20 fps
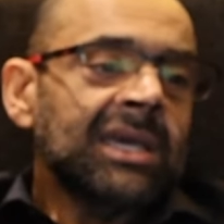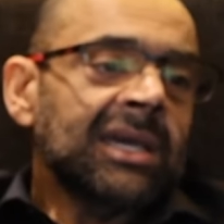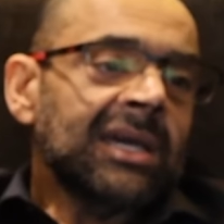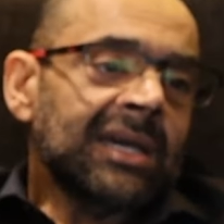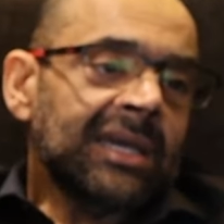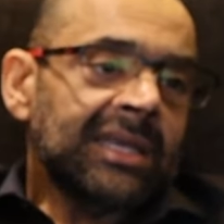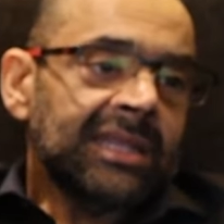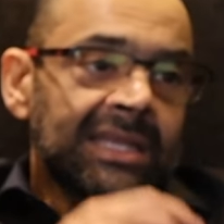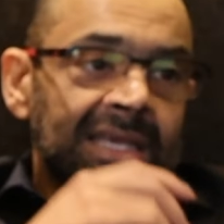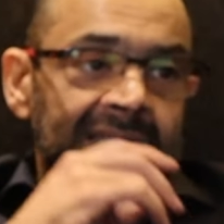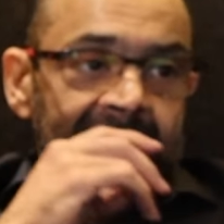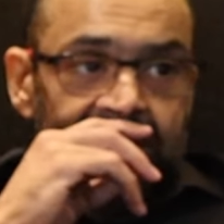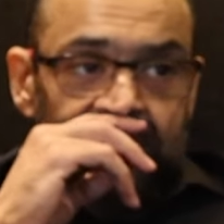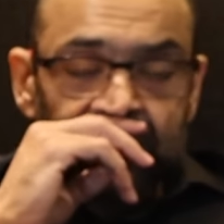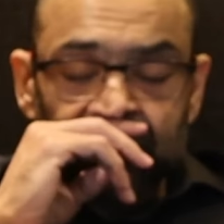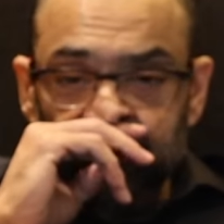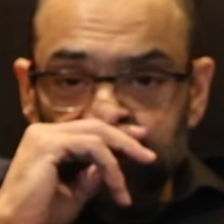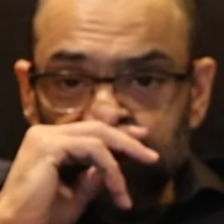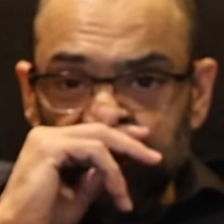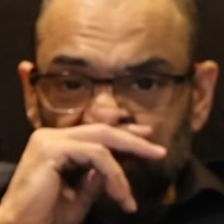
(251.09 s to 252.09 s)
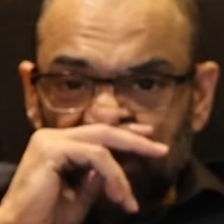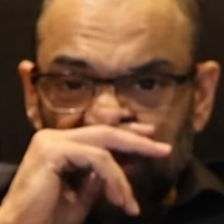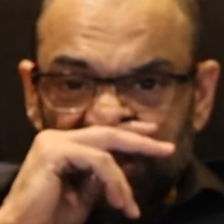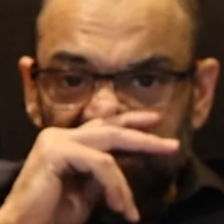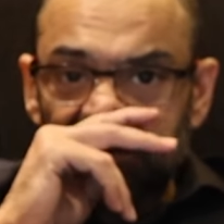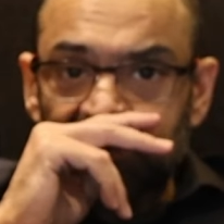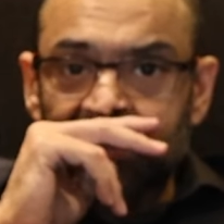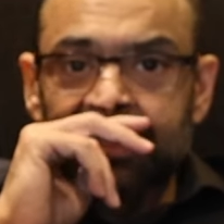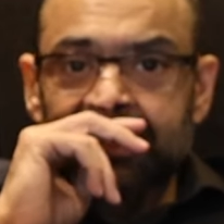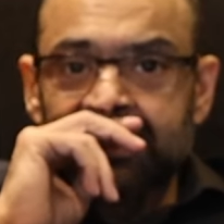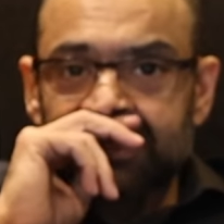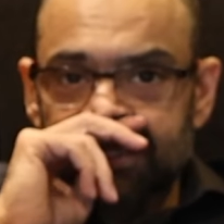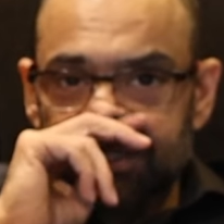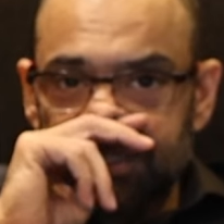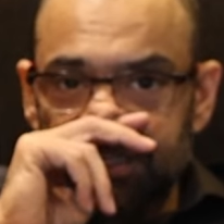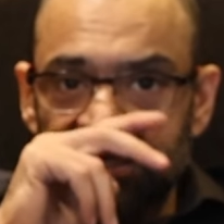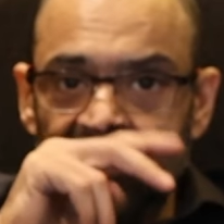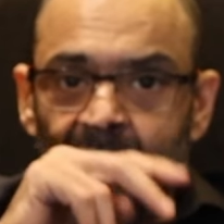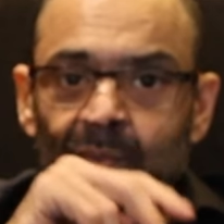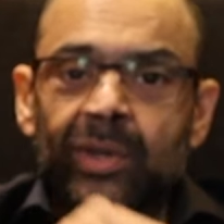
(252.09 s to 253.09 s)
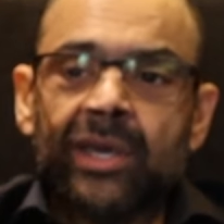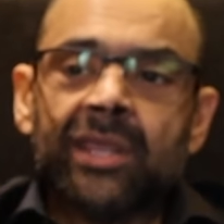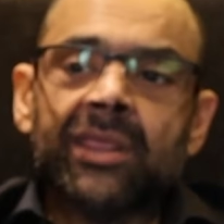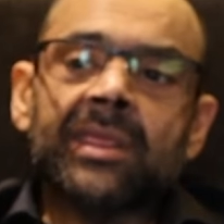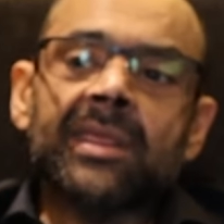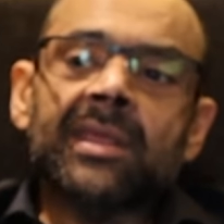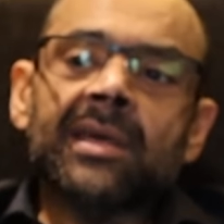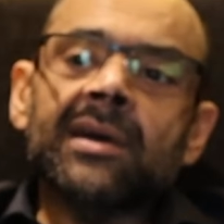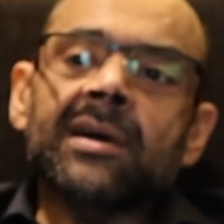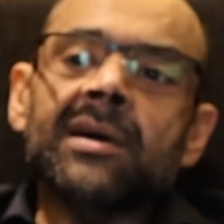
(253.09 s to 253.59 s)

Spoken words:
And that's true, as we can see with